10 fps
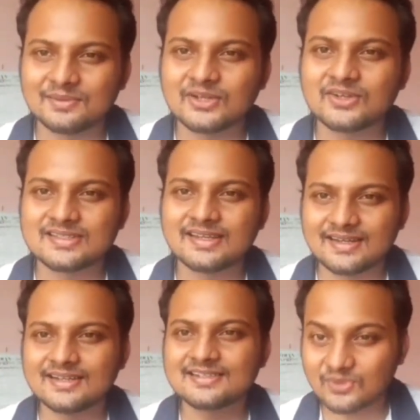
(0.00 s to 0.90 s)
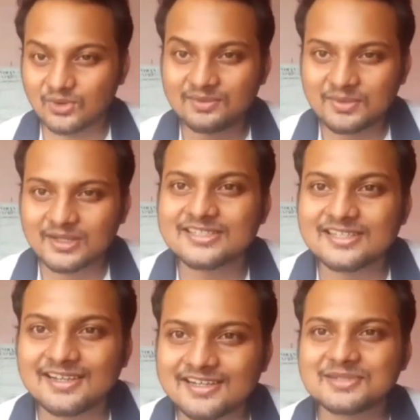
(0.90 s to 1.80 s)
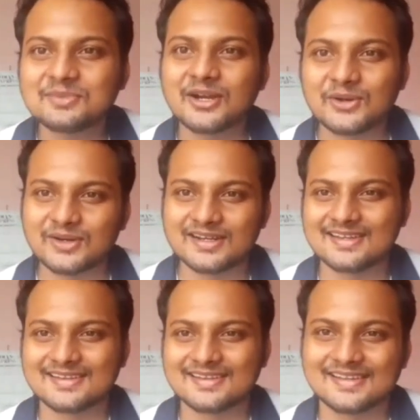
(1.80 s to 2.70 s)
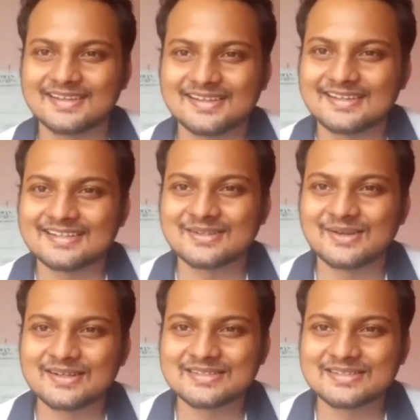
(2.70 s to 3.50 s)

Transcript: Because it's only by sheer leadership you can do it. It's not